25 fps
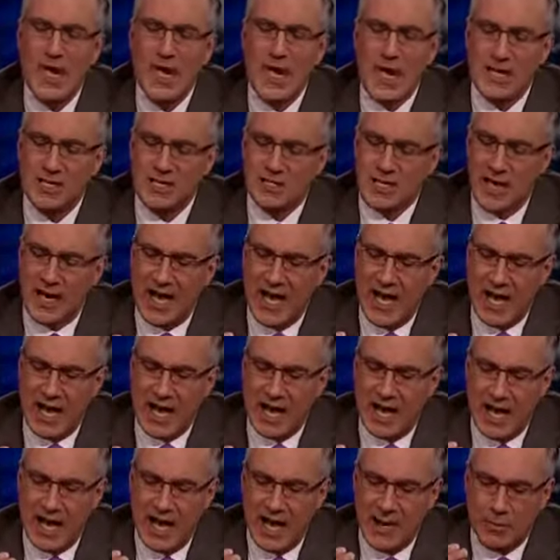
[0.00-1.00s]
he said,
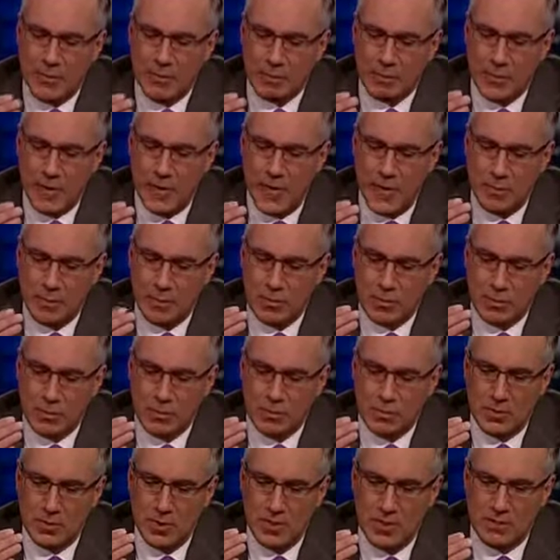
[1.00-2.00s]
I'm
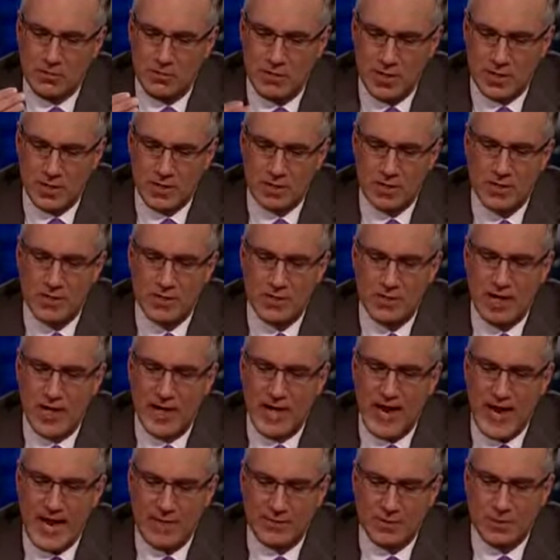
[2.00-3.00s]
convinced that
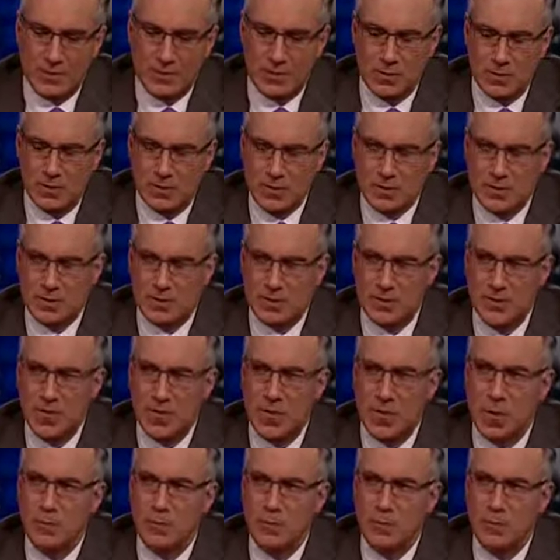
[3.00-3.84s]
I have to do this